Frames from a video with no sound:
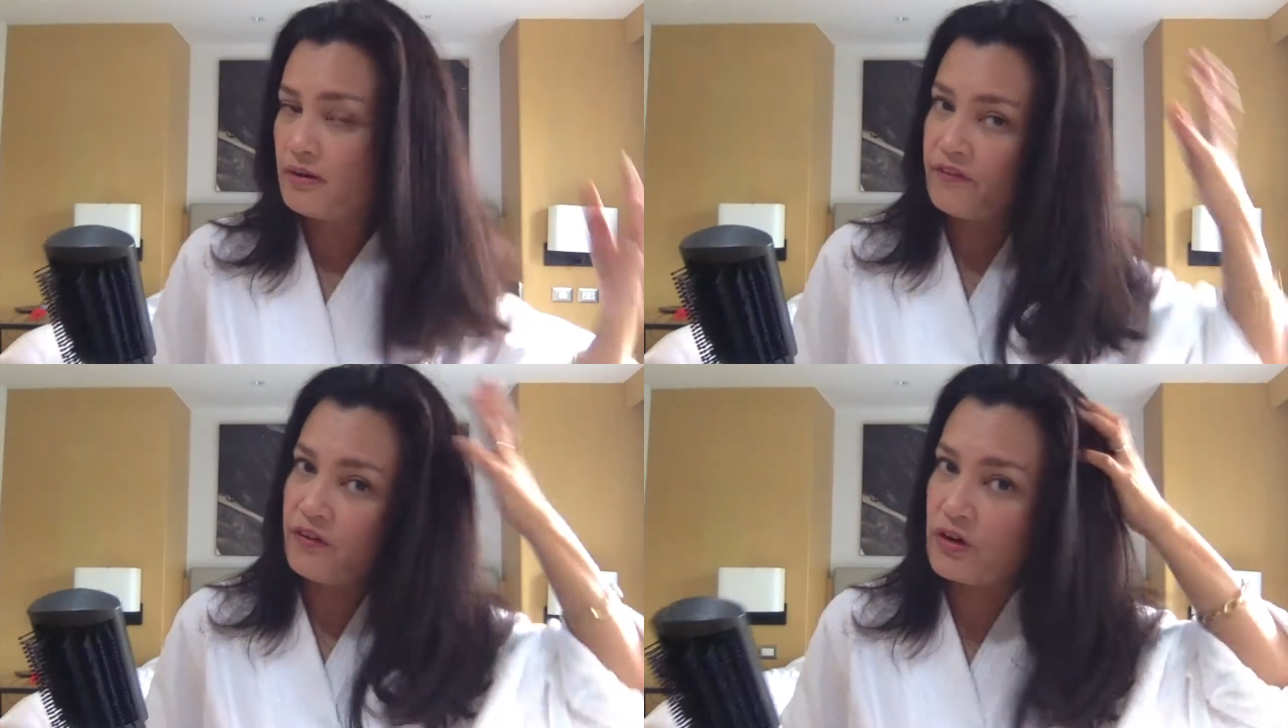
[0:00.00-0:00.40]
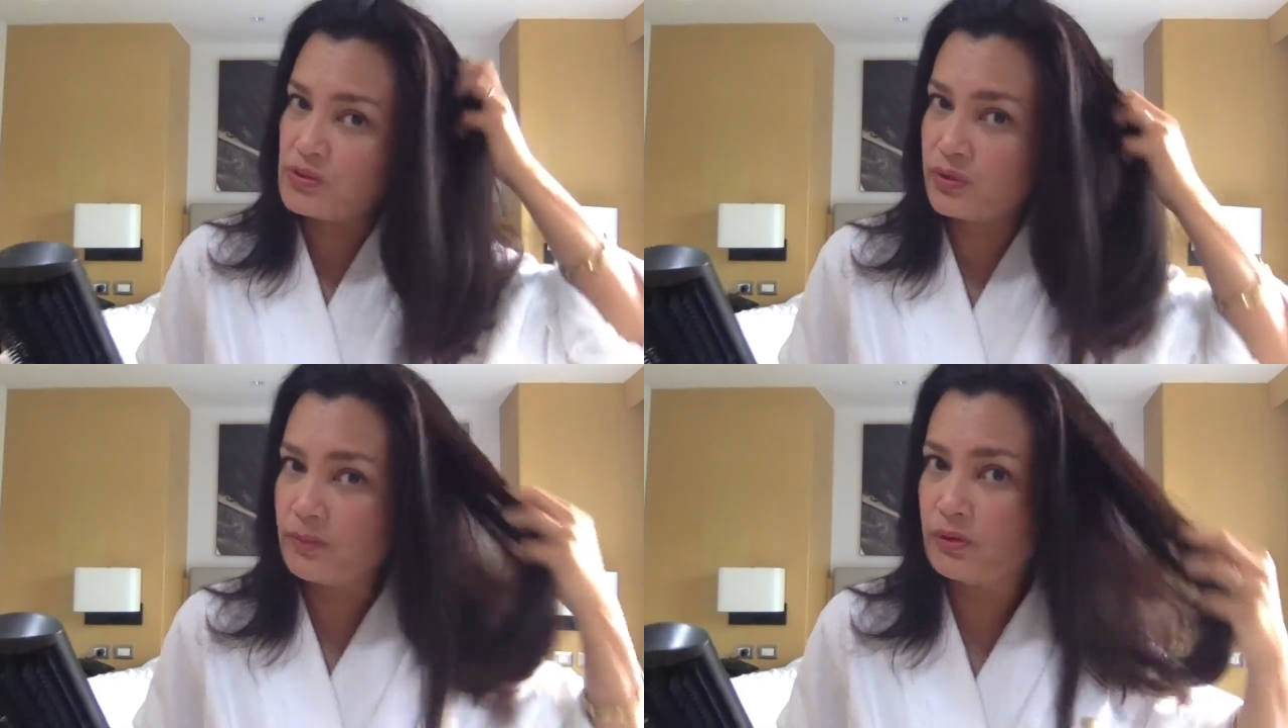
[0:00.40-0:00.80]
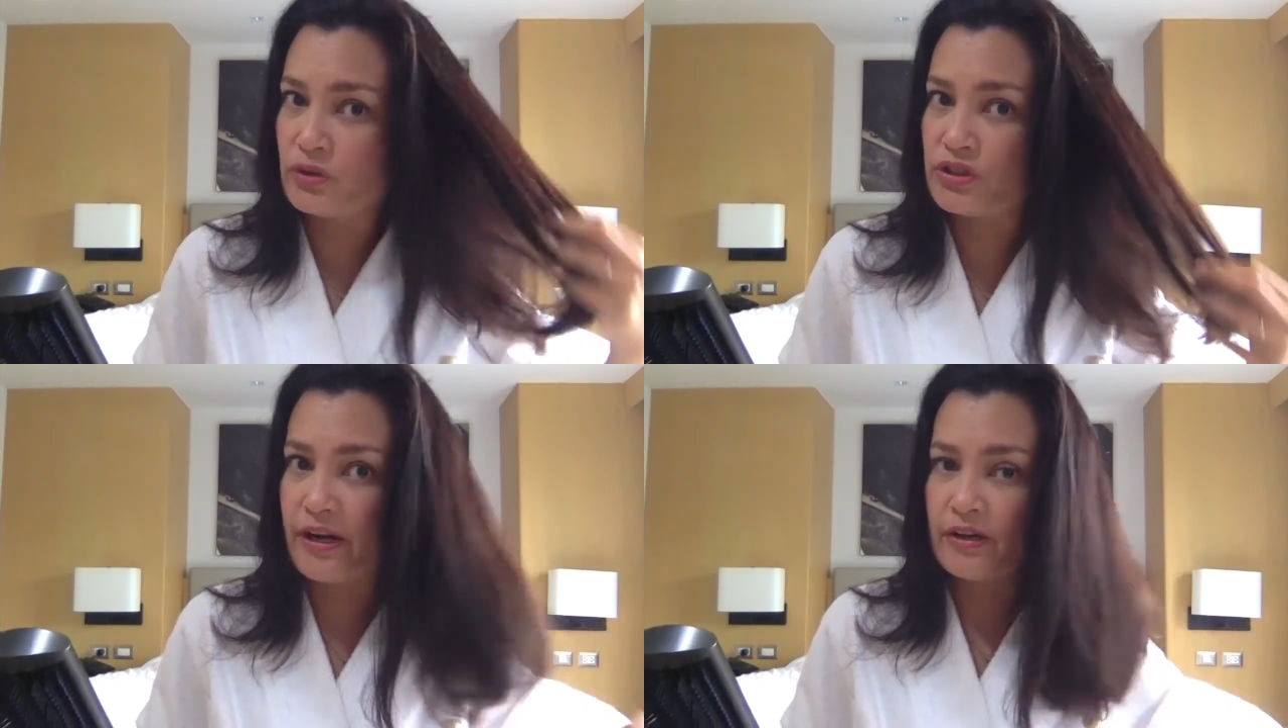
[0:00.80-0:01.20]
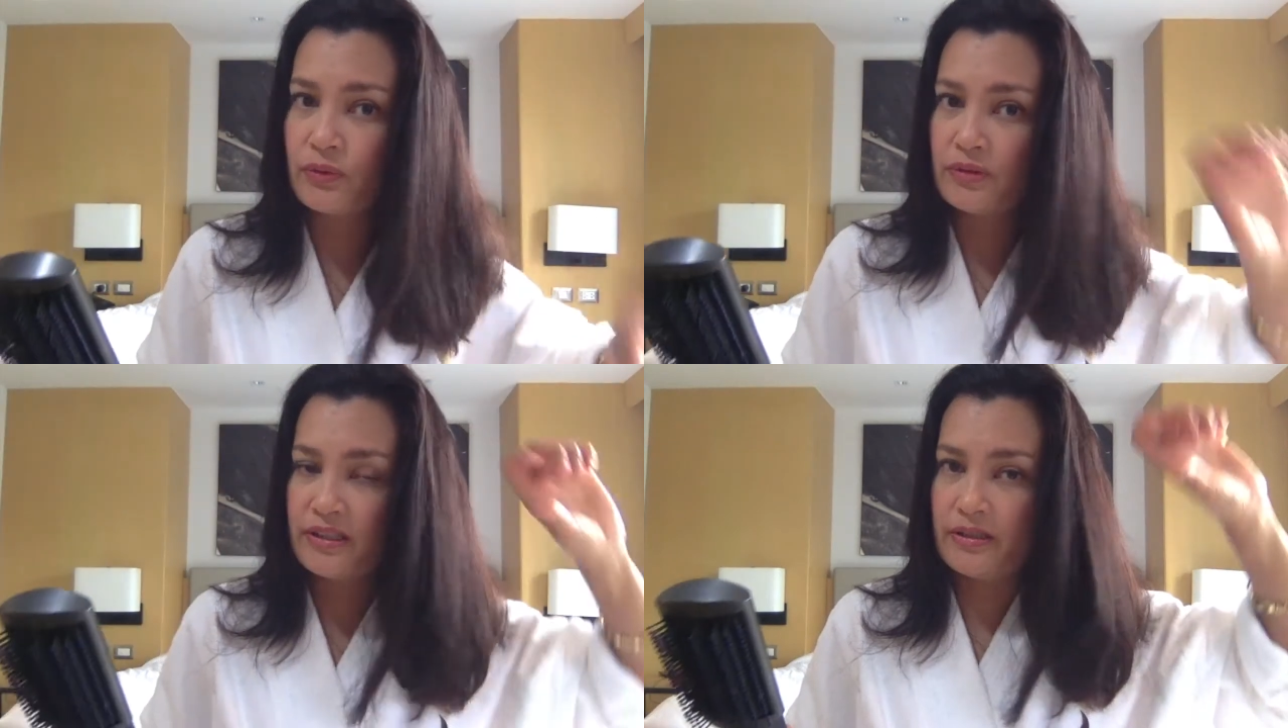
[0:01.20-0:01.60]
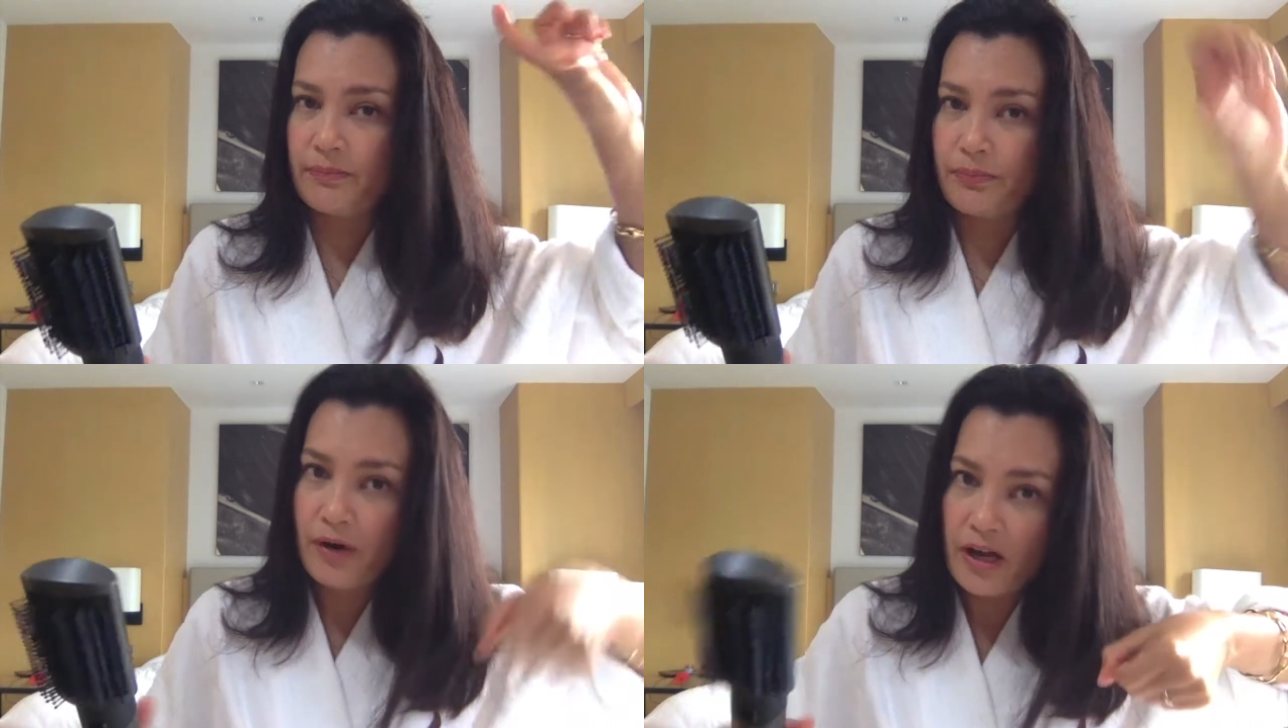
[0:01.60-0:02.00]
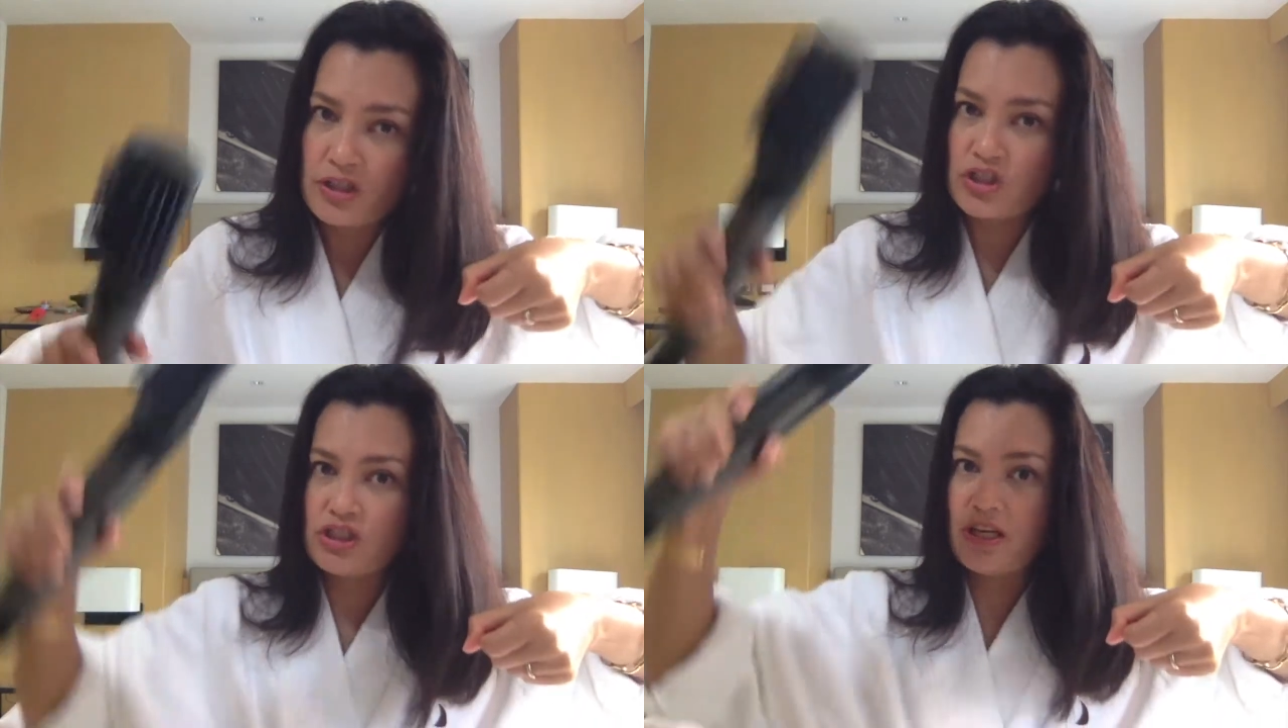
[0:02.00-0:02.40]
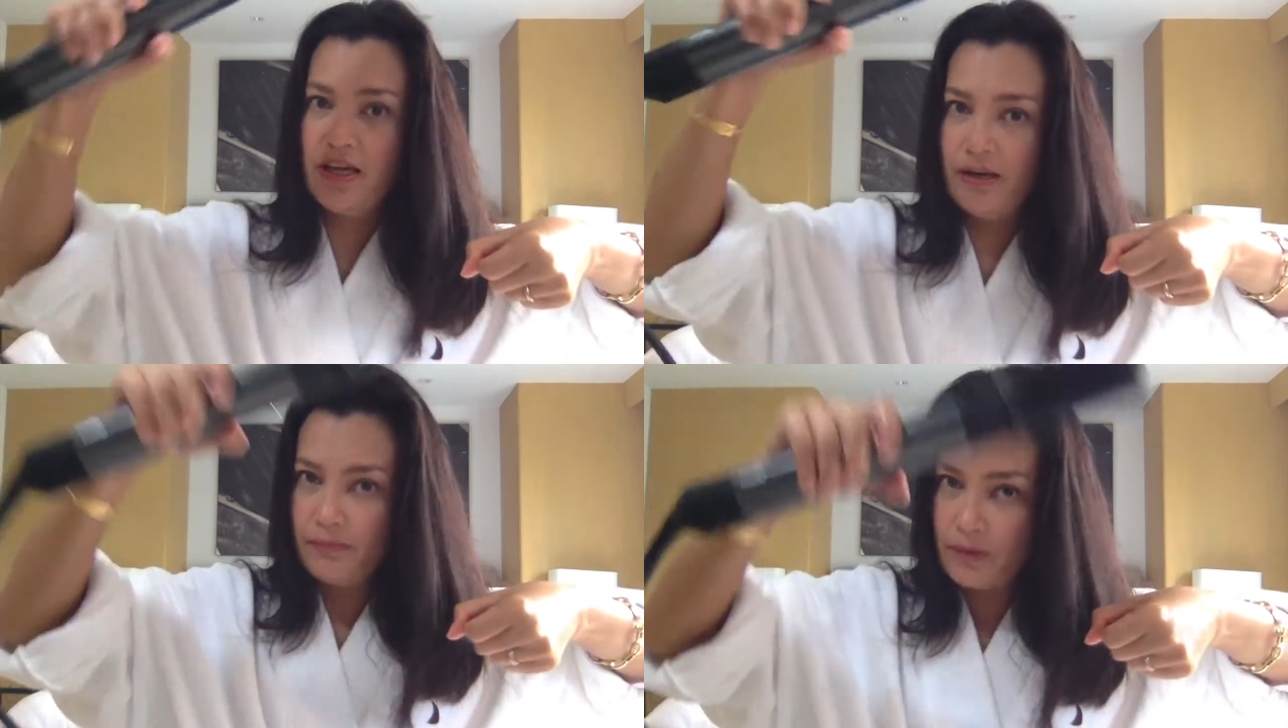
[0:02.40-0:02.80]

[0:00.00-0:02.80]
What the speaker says: Of course, with a blow dryer you will need a brush and a